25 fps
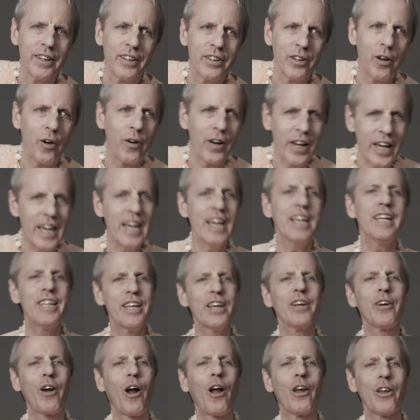No, he
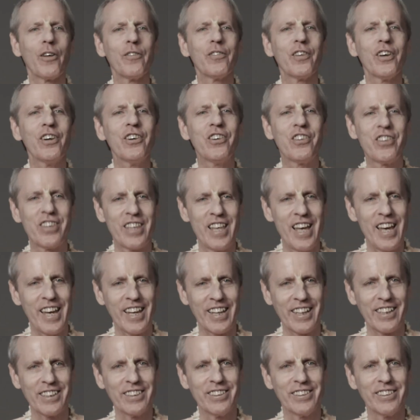did all of those
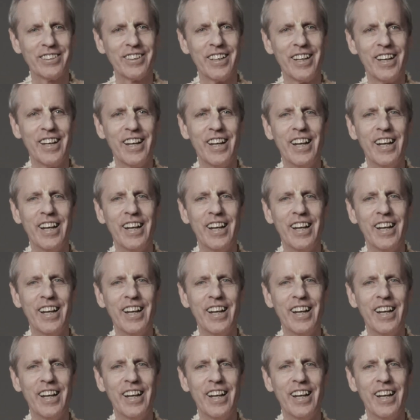things.